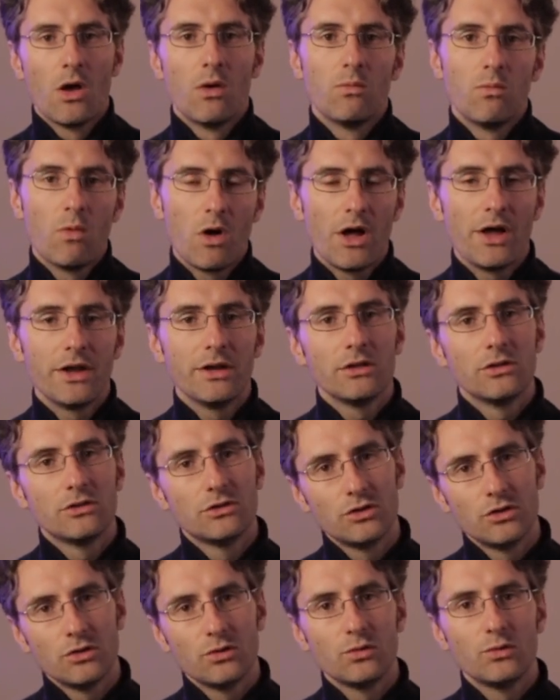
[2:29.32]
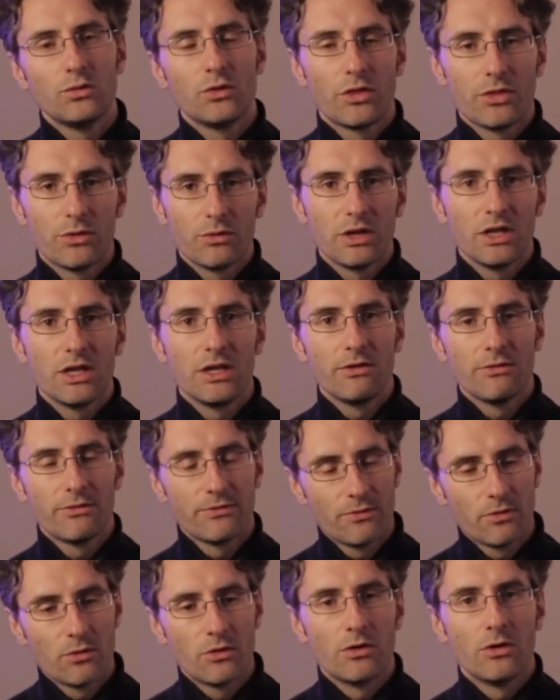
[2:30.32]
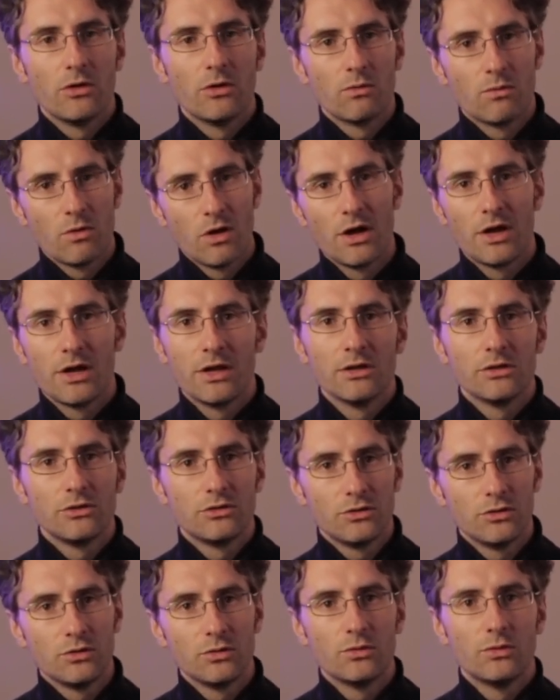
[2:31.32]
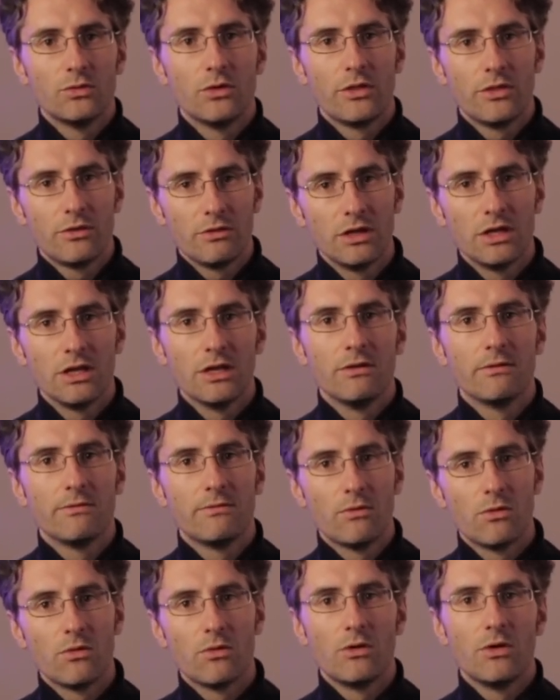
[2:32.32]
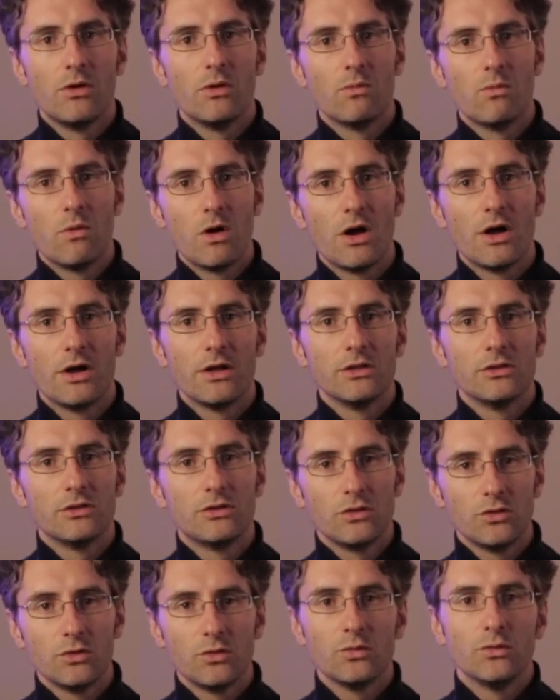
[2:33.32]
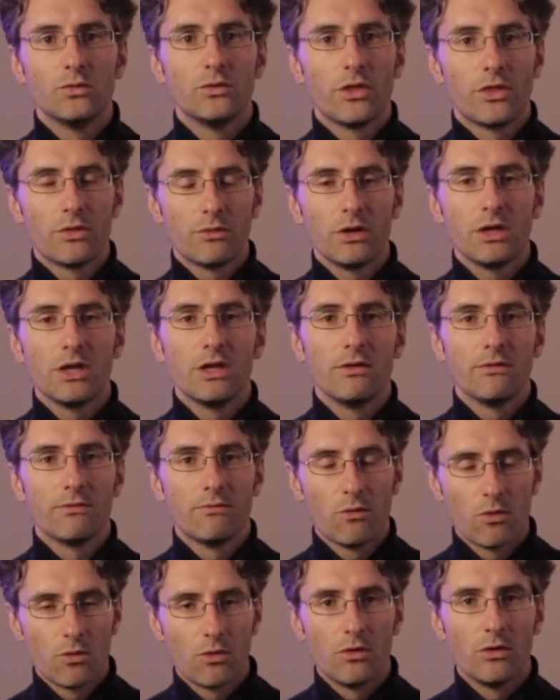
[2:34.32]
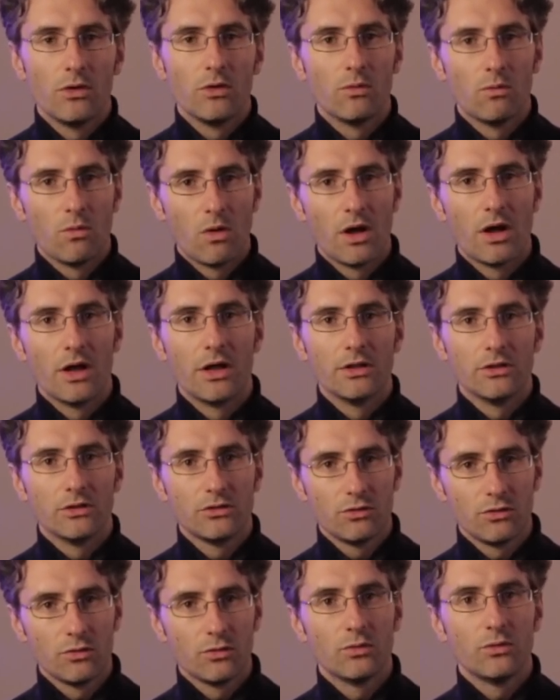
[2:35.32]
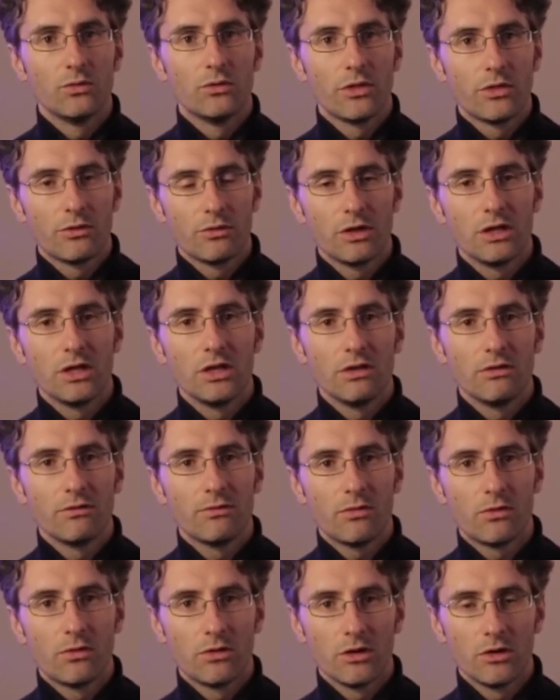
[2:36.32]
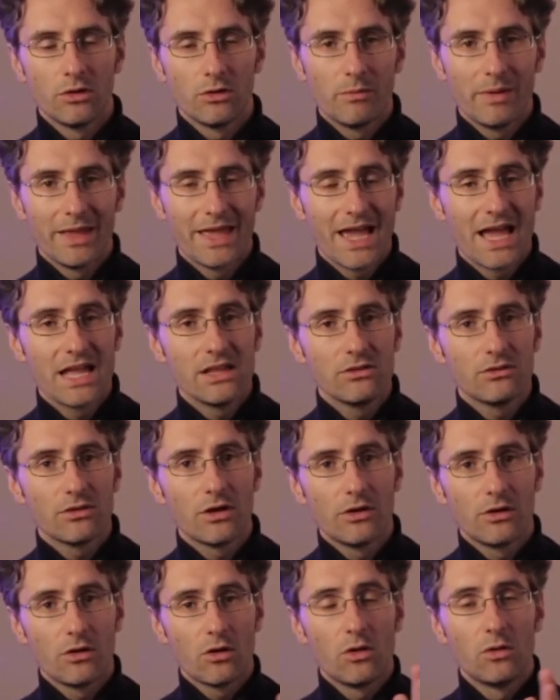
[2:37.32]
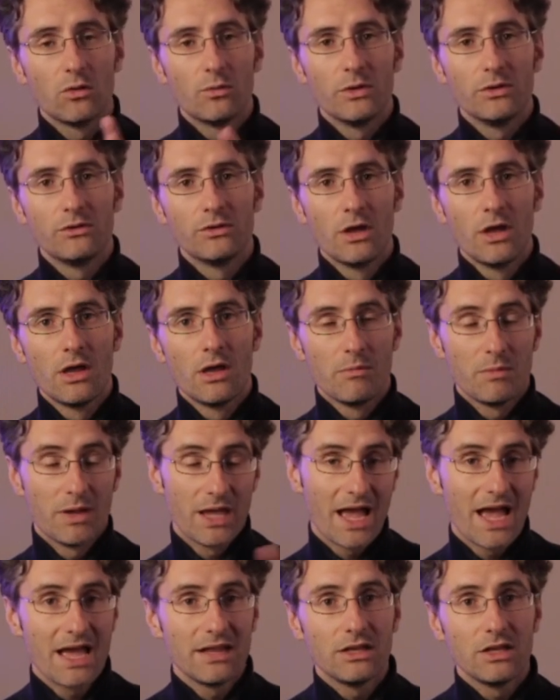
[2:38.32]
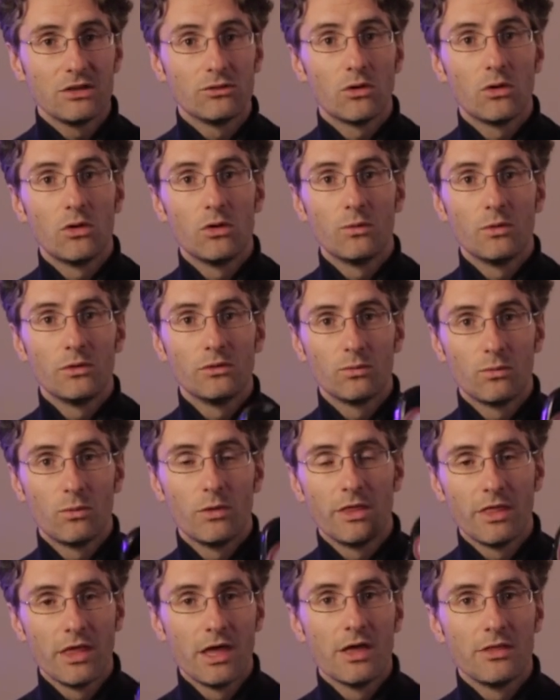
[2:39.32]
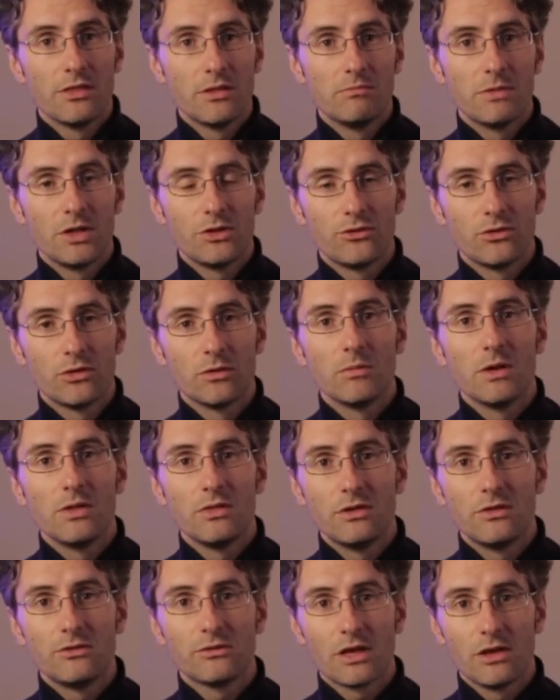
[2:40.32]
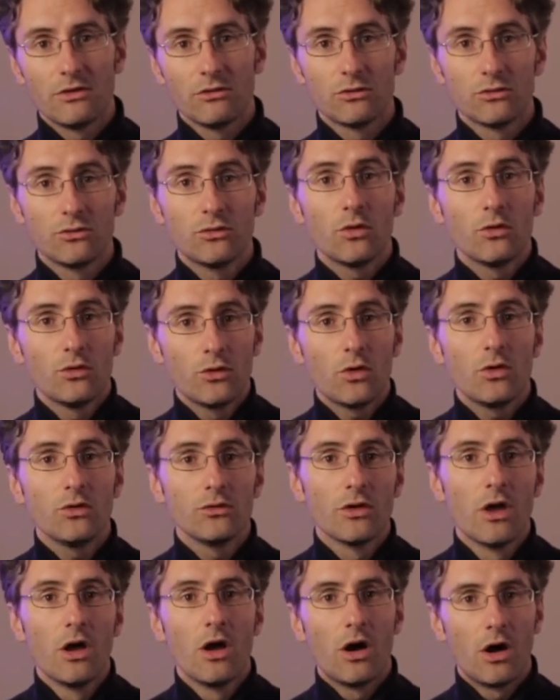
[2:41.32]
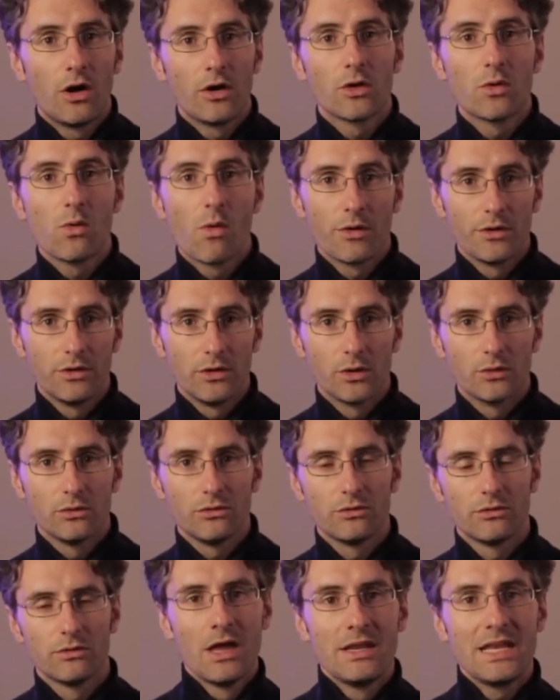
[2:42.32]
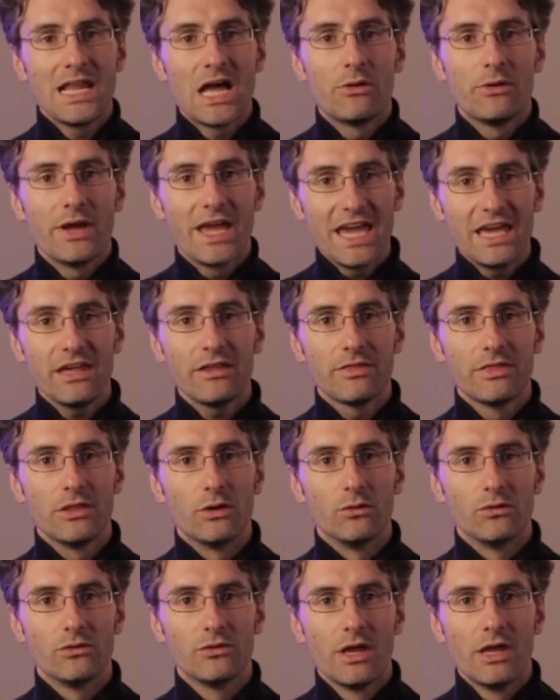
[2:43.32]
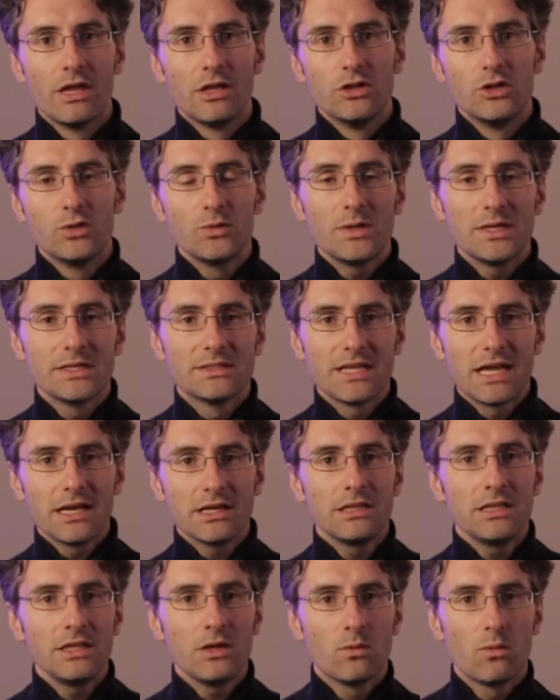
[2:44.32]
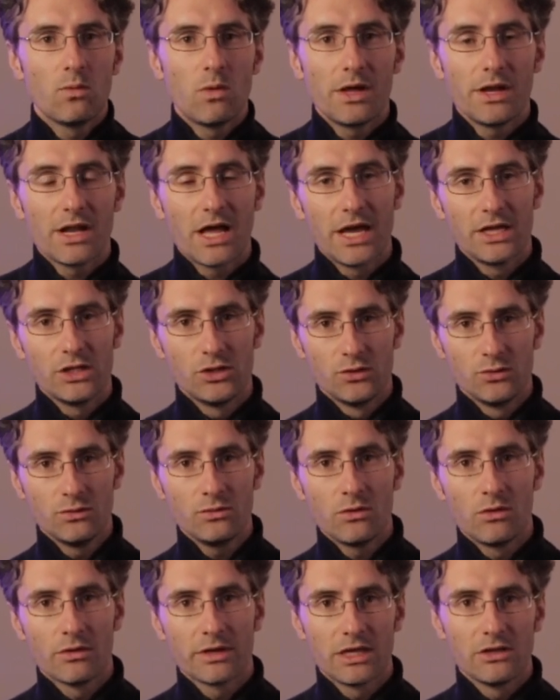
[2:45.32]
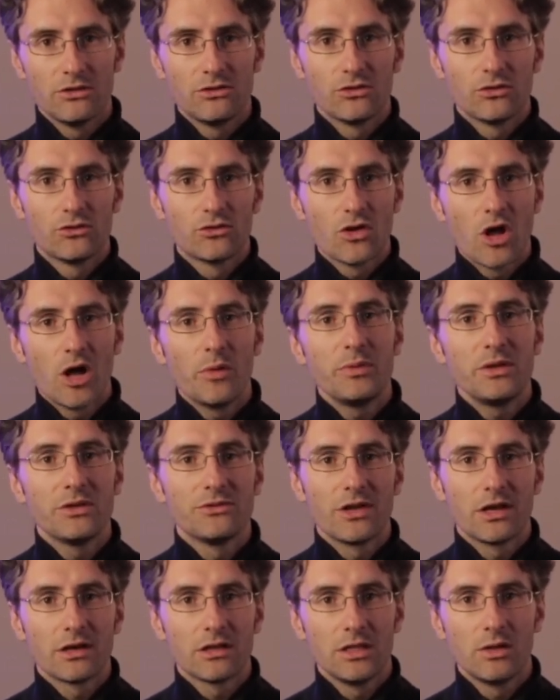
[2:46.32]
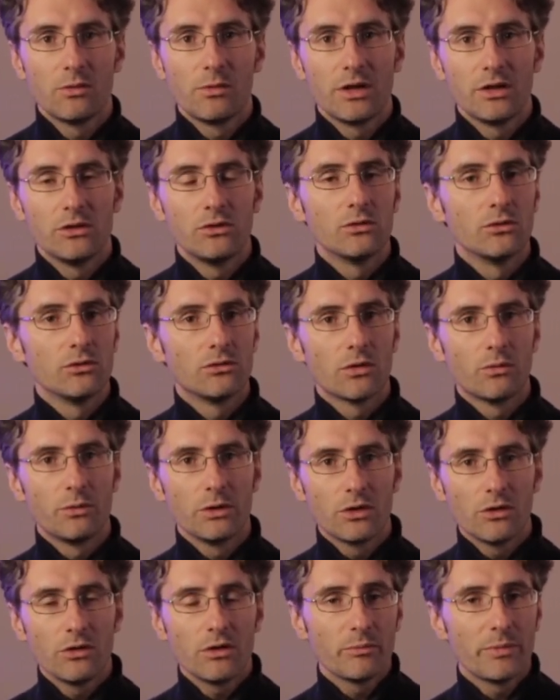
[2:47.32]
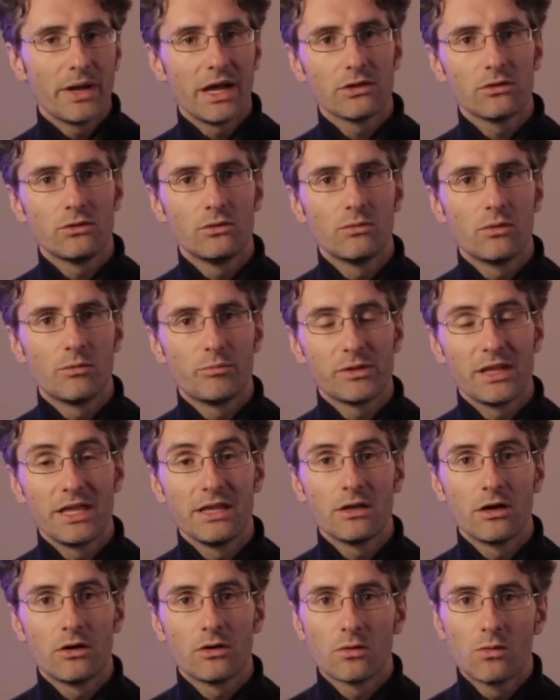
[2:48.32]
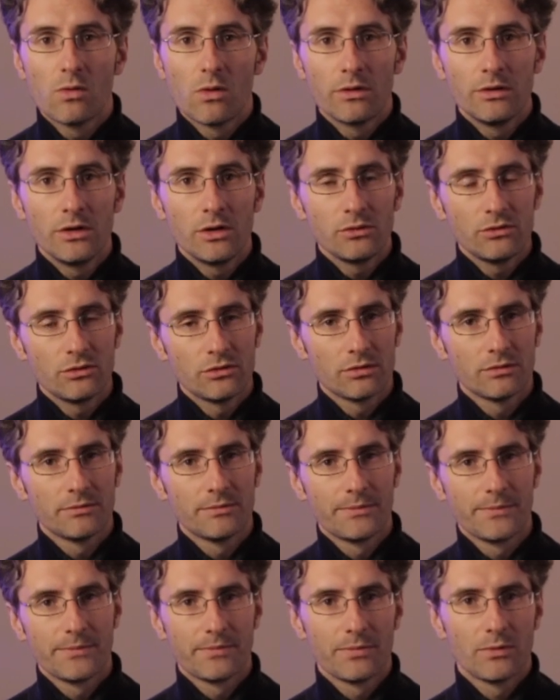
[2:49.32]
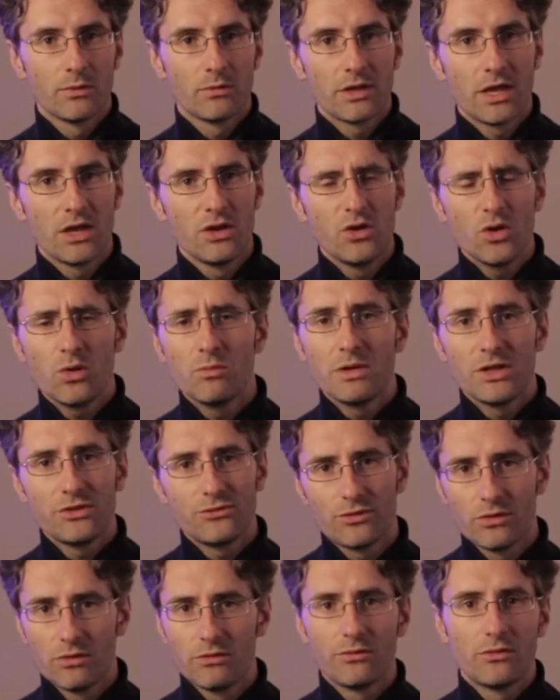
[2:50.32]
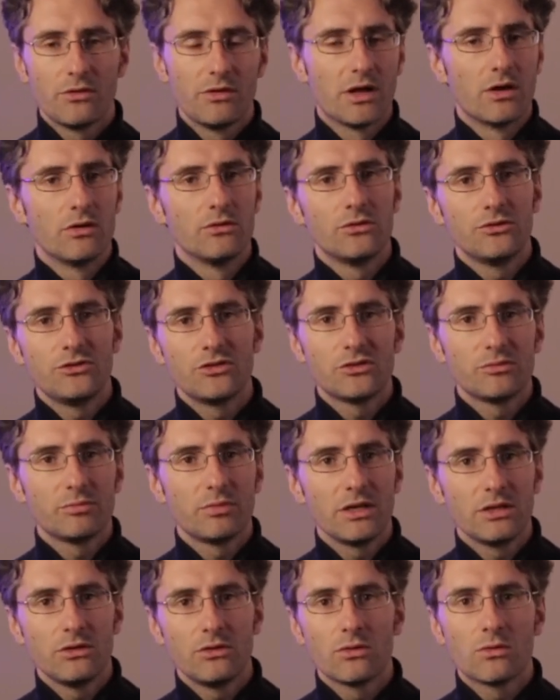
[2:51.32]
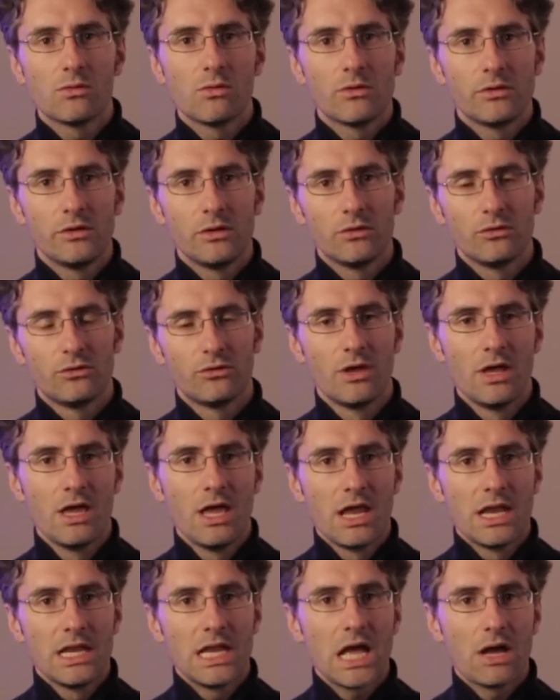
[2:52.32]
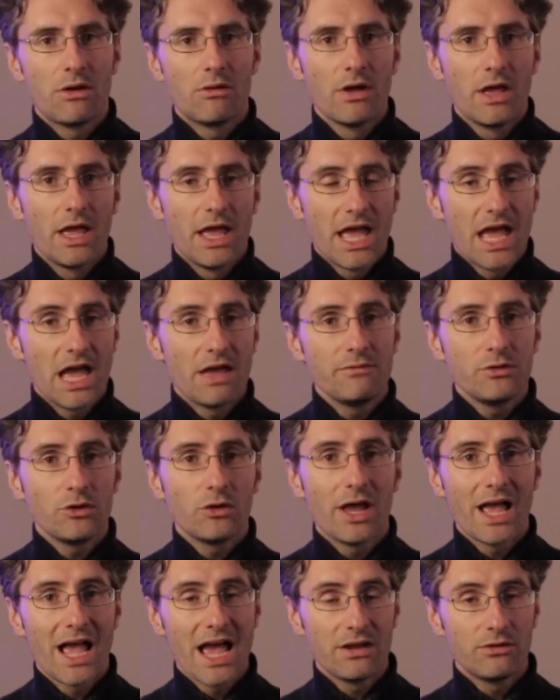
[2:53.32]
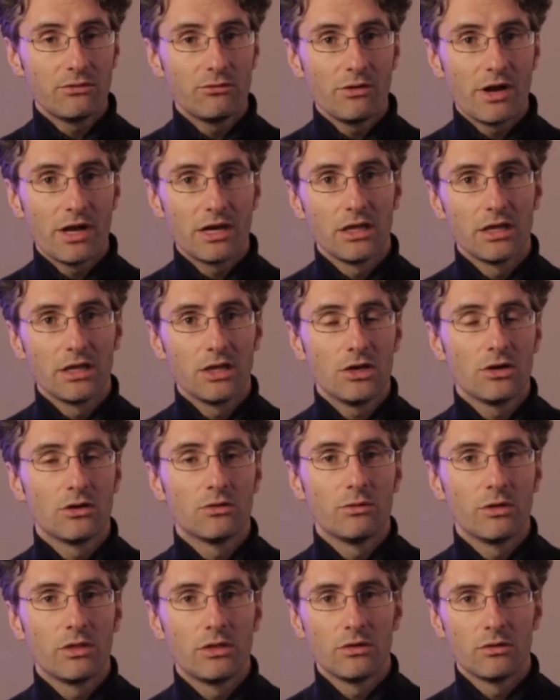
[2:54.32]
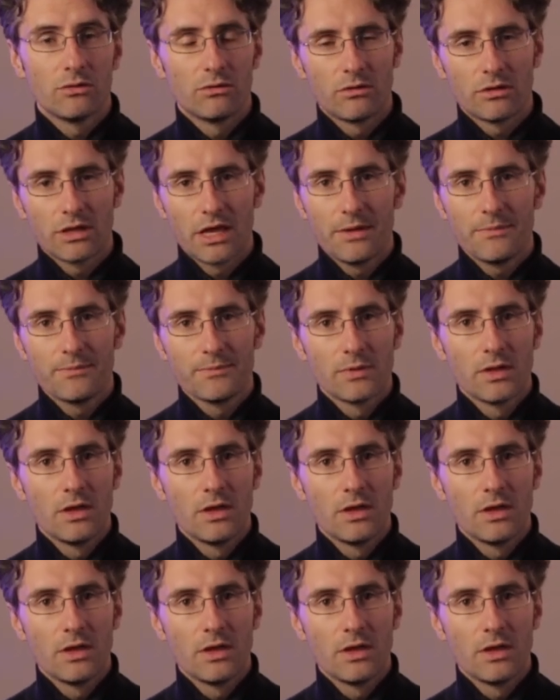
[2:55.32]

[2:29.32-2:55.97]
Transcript: One, two, three, four, one, two, three, four, one, two, three, four, one, two, three, four. You know, my hands are always, my hand is always with the metronome in this case. So those are quarter notes. Now, eighth notes, do exactly what I do. Okay, just copy exactly what I do. So we're going back to playing our quarter notes okay? No metronome for now, you just play your quarter notes. Now, have your hand ready here with you, okay?